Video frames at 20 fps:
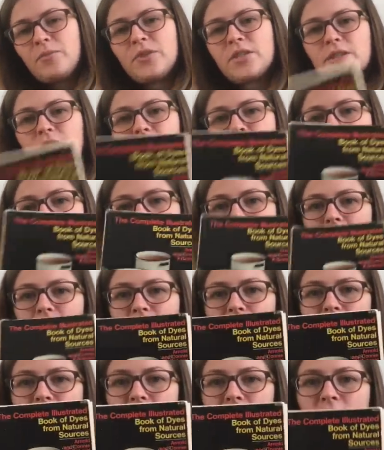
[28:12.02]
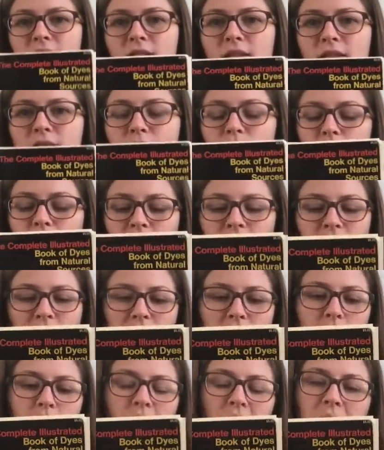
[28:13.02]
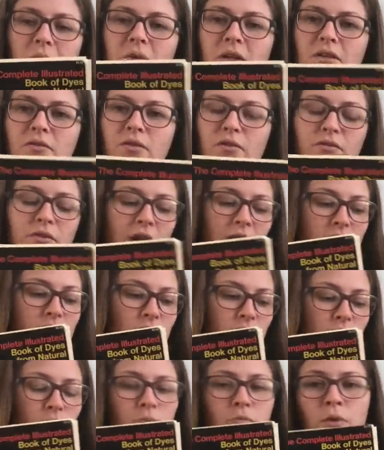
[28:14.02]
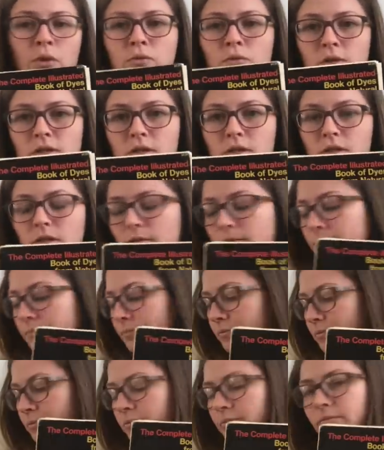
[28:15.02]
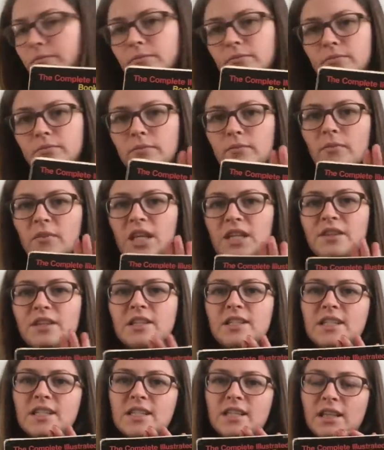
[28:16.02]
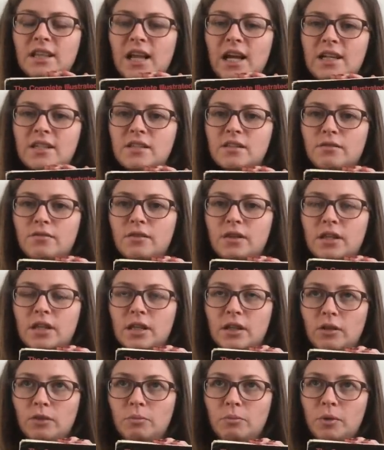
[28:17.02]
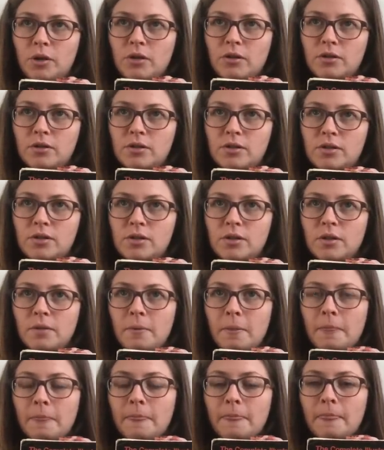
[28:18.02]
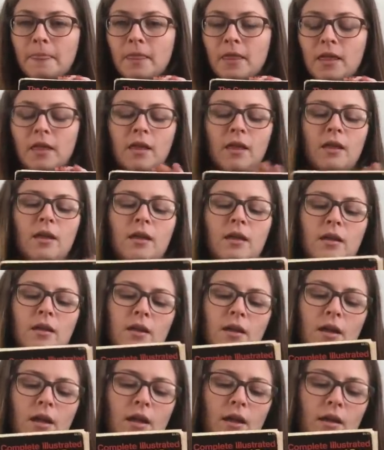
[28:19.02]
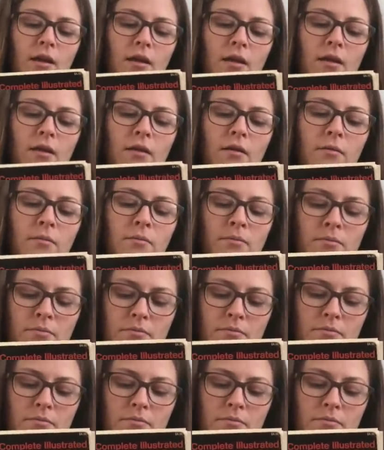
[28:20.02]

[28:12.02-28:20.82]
So yes, this is the one that I probably refer to the most. This is the last of the guild books. I'll